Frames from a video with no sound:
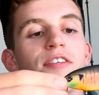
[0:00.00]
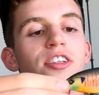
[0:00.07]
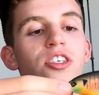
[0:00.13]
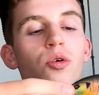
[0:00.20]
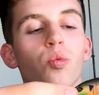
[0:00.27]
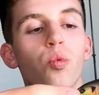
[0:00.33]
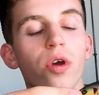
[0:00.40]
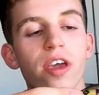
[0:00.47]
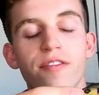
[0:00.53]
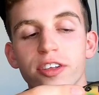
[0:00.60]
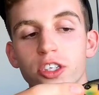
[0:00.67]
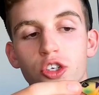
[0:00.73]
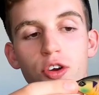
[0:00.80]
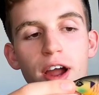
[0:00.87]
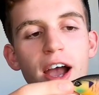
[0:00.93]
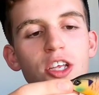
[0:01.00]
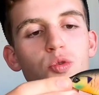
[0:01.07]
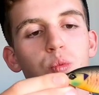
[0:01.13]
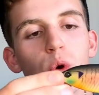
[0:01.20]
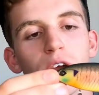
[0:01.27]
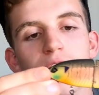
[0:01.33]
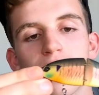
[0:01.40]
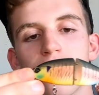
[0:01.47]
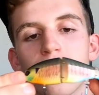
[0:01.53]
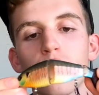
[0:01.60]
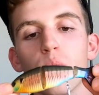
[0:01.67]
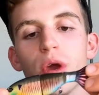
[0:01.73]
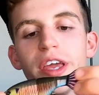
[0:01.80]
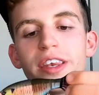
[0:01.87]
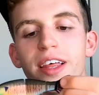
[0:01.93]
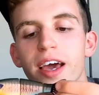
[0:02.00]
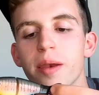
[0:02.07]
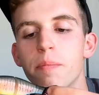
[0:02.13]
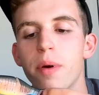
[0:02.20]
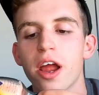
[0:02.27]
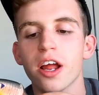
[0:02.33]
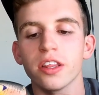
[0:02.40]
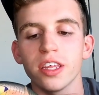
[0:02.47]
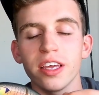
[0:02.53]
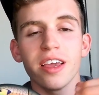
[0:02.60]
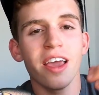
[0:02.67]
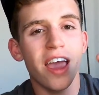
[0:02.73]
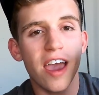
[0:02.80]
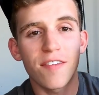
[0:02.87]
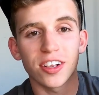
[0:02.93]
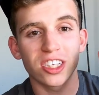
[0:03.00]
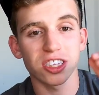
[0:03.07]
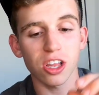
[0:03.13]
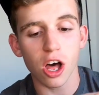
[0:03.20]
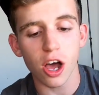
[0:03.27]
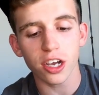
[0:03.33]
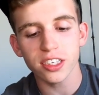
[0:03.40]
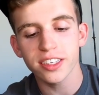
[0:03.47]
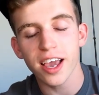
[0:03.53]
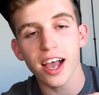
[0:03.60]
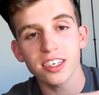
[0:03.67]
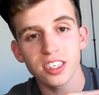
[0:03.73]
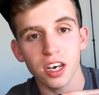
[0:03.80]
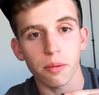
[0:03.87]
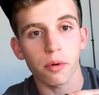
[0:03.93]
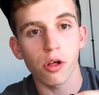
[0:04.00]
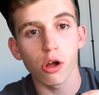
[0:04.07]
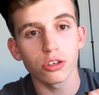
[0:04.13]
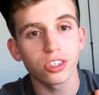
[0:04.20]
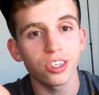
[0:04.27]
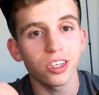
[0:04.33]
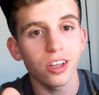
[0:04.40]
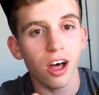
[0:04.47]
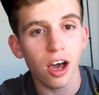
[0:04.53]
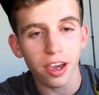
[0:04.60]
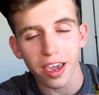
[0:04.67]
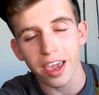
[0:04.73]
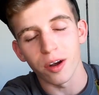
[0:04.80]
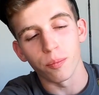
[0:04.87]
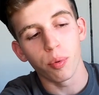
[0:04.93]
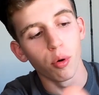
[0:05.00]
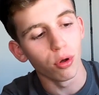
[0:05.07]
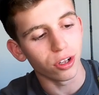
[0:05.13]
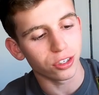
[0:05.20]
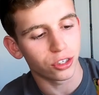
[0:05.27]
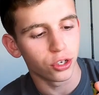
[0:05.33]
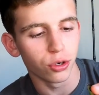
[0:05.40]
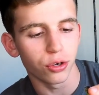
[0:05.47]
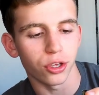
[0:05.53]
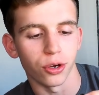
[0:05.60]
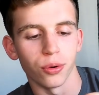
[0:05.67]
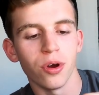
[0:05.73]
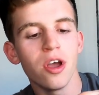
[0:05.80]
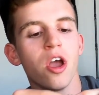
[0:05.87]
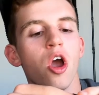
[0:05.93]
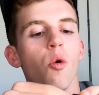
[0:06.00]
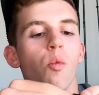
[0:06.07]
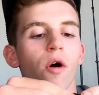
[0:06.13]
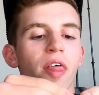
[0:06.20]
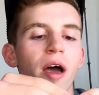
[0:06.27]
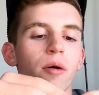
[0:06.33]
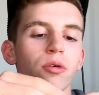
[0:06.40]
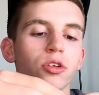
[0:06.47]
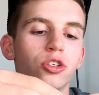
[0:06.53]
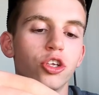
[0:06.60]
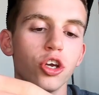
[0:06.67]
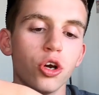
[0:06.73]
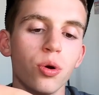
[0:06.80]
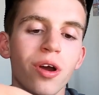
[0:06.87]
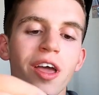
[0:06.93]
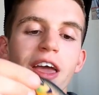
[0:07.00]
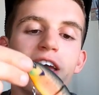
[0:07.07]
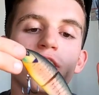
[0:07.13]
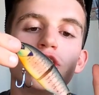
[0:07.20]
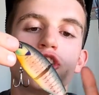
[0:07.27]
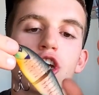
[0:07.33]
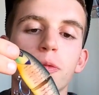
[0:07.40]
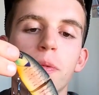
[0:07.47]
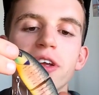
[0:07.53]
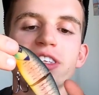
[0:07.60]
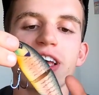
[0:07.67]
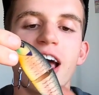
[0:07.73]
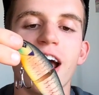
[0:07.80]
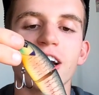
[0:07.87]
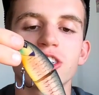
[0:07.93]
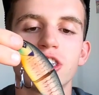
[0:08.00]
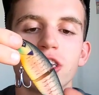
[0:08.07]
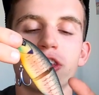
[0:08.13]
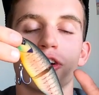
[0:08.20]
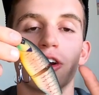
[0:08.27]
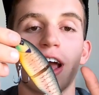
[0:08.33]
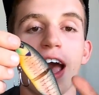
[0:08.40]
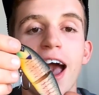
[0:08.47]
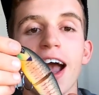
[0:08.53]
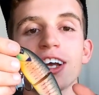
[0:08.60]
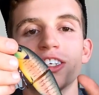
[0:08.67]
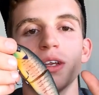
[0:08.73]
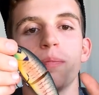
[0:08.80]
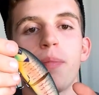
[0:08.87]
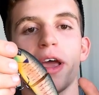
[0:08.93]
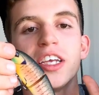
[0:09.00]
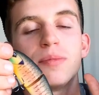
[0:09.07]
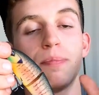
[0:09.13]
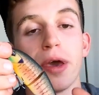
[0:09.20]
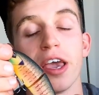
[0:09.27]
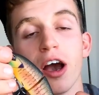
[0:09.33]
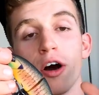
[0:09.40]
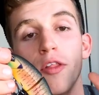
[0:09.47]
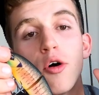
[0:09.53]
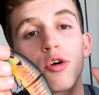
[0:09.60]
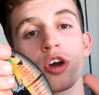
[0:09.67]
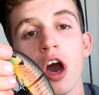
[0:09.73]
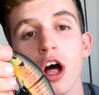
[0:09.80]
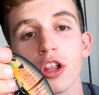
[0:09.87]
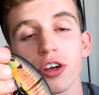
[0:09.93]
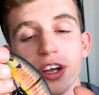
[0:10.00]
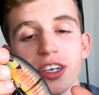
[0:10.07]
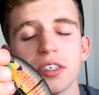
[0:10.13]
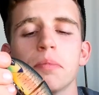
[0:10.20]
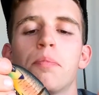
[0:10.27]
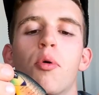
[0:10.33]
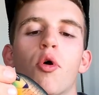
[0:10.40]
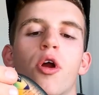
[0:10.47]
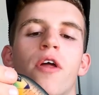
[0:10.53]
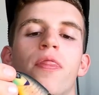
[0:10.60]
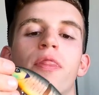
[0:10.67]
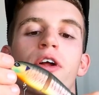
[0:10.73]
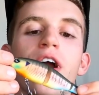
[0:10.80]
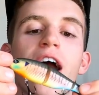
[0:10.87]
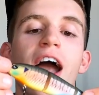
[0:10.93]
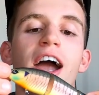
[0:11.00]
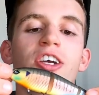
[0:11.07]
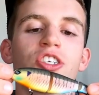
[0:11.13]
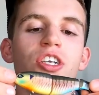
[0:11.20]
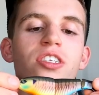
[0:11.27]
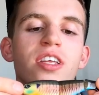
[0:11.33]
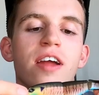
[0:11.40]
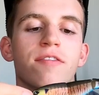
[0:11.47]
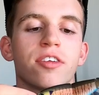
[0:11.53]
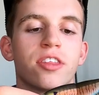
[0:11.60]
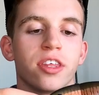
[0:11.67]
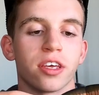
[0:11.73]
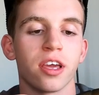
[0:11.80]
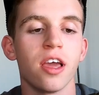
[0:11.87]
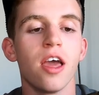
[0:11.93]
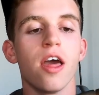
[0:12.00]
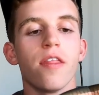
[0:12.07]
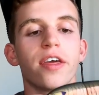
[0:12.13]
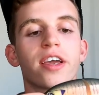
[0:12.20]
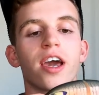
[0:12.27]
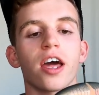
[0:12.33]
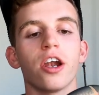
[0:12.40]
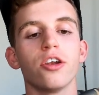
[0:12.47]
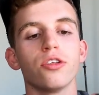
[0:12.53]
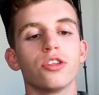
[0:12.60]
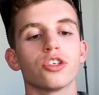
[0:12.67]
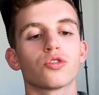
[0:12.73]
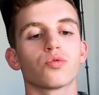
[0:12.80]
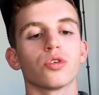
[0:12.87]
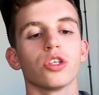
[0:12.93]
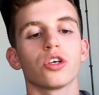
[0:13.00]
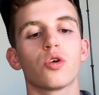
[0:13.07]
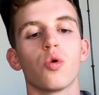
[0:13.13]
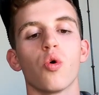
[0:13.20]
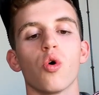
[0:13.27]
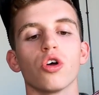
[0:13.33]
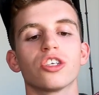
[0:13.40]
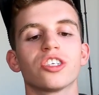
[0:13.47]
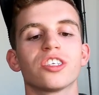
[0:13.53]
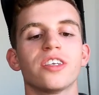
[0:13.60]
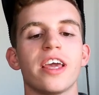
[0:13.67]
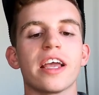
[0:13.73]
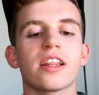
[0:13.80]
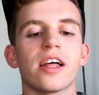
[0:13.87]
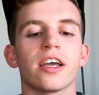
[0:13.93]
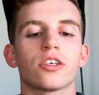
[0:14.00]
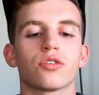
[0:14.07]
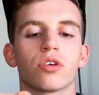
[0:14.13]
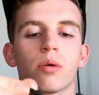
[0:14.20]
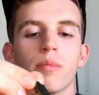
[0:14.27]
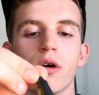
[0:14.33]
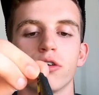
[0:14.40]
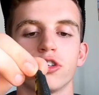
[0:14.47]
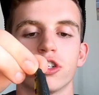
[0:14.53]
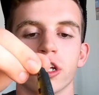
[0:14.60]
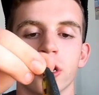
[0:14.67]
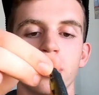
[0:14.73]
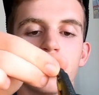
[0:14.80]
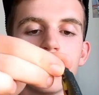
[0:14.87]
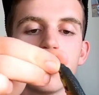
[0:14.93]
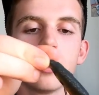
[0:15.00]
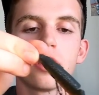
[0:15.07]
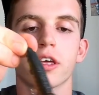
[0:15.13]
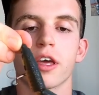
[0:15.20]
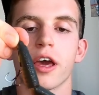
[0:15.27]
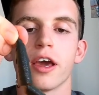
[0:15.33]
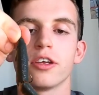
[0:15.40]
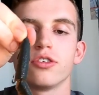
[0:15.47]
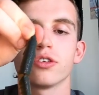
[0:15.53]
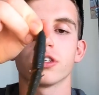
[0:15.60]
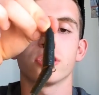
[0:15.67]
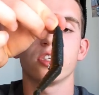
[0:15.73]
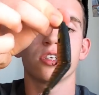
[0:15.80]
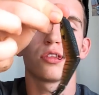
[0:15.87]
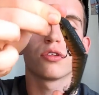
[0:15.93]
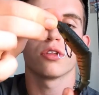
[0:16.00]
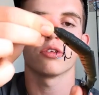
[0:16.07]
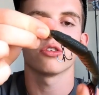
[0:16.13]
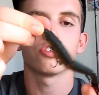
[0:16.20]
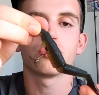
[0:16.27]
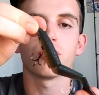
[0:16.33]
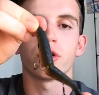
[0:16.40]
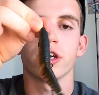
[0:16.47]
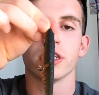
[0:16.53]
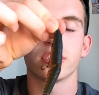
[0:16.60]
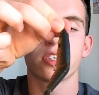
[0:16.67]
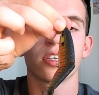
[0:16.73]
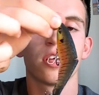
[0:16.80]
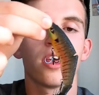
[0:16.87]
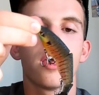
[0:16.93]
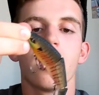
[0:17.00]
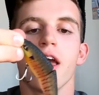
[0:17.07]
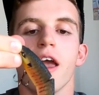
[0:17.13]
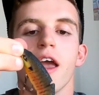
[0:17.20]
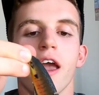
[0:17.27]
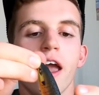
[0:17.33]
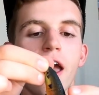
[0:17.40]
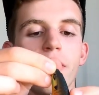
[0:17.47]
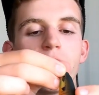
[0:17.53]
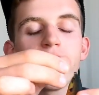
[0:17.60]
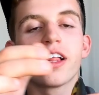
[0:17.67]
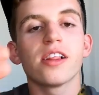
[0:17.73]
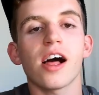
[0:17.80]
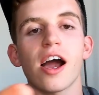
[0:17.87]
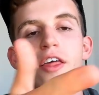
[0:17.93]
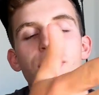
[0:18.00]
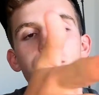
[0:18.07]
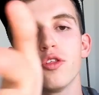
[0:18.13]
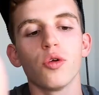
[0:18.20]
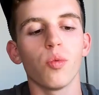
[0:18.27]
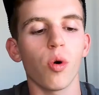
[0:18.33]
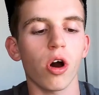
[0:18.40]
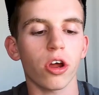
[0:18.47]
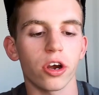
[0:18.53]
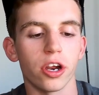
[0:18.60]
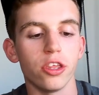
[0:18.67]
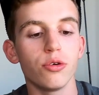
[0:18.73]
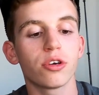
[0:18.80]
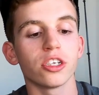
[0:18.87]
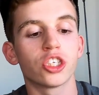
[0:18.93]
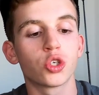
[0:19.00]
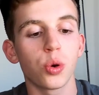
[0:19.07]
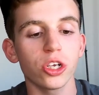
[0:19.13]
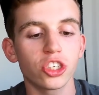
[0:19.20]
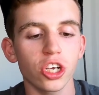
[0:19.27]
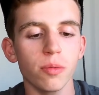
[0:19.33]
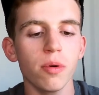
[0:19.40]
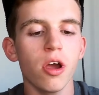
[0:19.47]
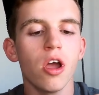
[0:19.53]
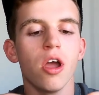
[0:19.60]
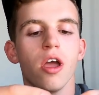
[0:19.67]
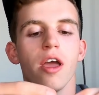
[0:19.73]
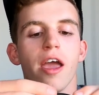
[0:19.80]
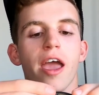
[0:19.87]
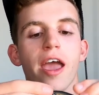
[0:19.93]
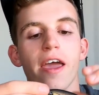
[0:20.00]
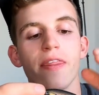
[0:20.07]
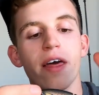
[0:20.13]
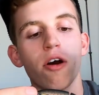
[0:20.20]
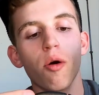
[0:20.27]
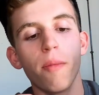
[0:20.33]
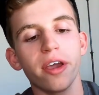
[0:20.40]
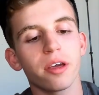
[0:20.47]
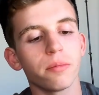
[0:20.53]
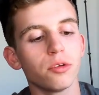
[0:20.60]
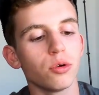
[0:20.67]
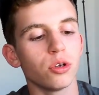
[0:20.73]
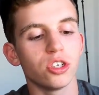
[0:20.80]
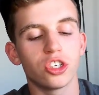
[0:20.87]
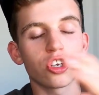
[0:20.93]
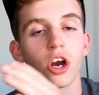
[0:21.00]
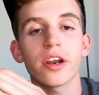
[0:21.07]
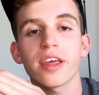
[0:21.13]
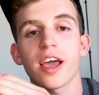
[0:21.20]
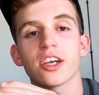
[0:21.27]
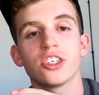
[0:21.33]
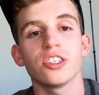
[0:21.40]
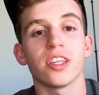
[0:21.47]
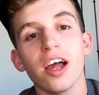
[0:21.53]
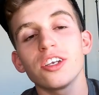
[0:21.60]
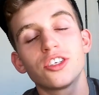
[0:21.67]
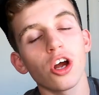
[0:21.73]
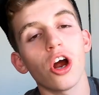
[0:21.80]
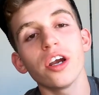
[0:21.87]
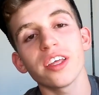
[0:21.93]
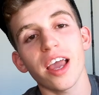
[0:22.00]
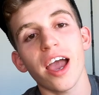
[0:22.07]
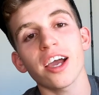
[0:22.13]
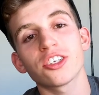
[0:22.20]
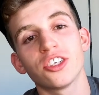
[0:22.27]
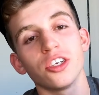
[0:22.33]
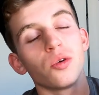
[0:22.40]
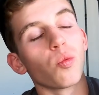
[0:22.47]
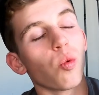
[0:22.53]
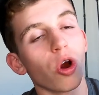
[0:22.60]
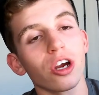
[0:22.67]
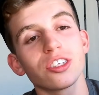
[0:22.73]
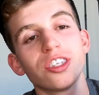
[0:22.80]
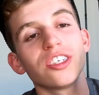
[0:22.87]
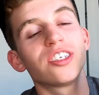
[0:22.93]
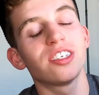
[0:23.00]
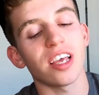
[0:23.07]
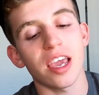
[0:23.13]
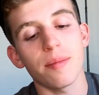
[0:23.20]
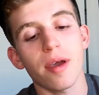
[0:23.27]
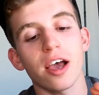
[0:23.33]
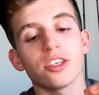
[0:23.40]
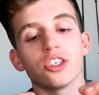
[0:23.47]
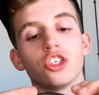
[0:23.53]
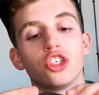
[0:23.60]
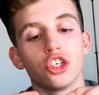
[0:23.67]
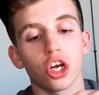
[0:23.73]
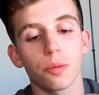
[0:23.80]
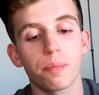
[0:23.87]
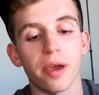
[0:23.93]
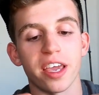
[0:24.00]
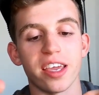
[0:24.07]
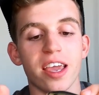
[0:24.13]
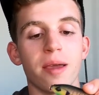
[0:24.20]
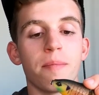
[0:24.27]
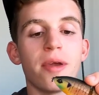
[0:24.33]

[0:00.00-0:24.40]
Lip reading: If it's grass, work it on the weed line barely. If it's logs, cast it up close to the log and pull it to you. What that will do is jerkbaits actually, they're an action-based bait. Although color is important, their action is everything. They kind of do this really cool snake-like sort of motion, okay, as you can see through those joints. And they glide through the water, and you can twitch them, and that will make them do his darting action. That darting action works the same as a jerkbait.